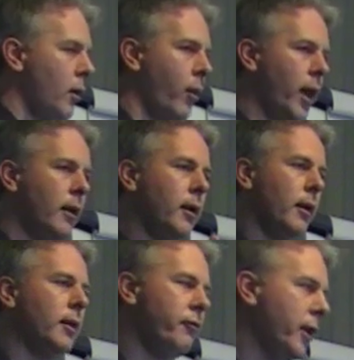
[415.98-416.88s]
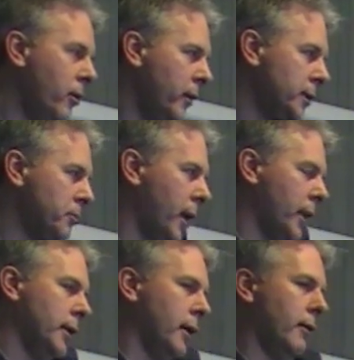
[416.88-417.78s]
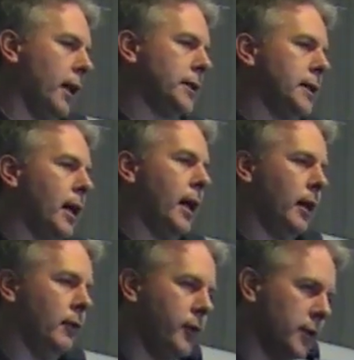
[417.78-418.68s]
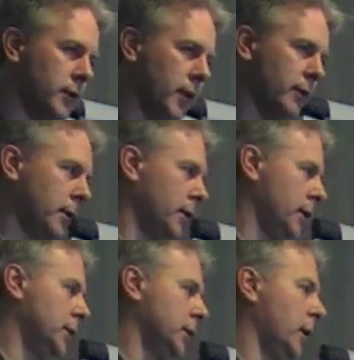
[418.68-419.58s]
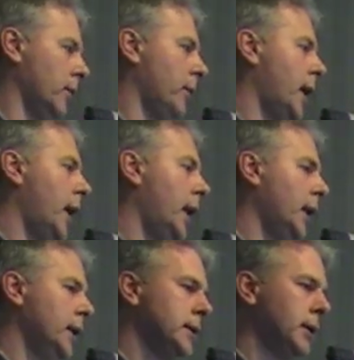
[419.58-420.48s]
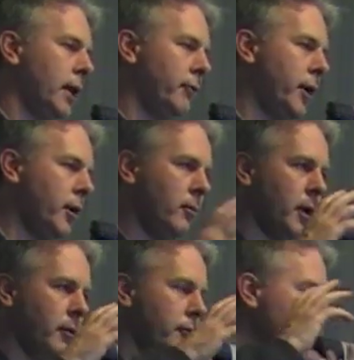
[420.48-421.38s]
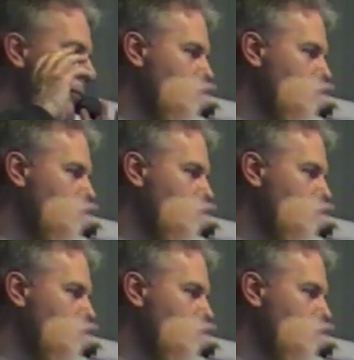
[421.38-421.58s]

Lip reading: Well, the film is by the director Alfonso Cuarón. It is a film of